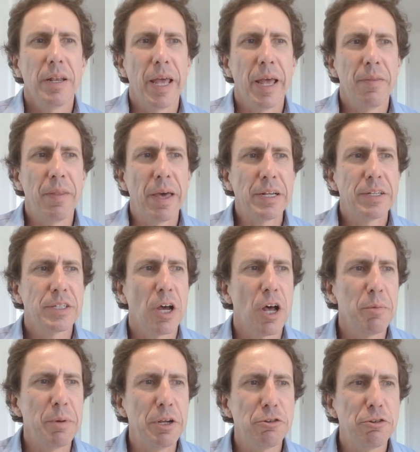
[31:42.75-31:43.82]
And they
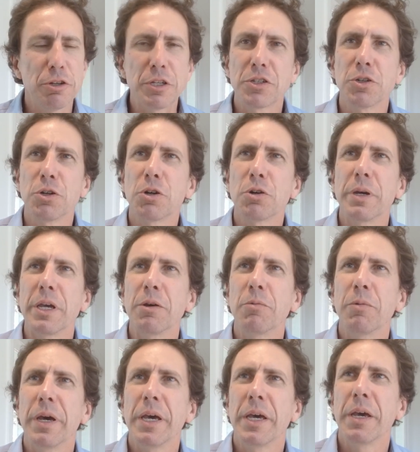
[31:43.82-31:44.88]
told me an interesting story
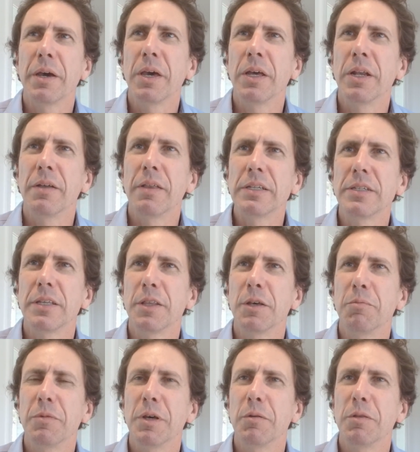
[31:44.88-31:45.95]
where they said
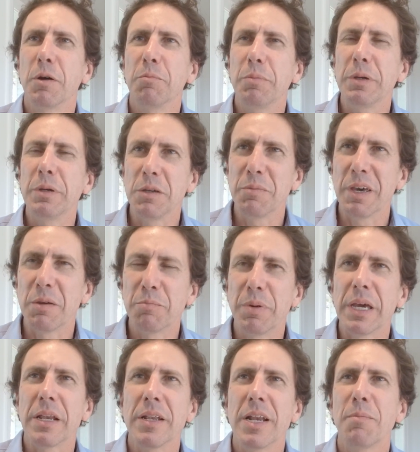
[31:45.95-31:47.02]
they're busy being
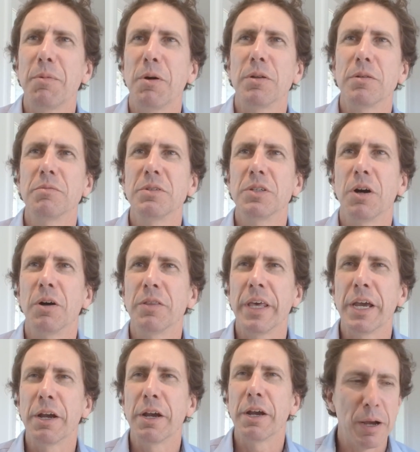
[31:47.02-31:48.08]
beaten up on
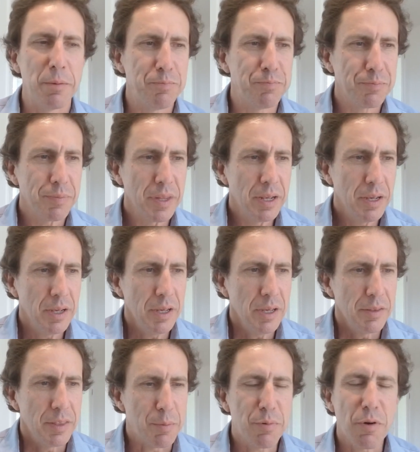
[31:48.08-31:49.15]

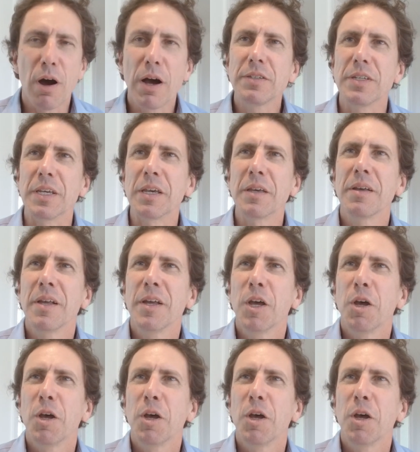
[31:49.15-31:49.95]
their pricing,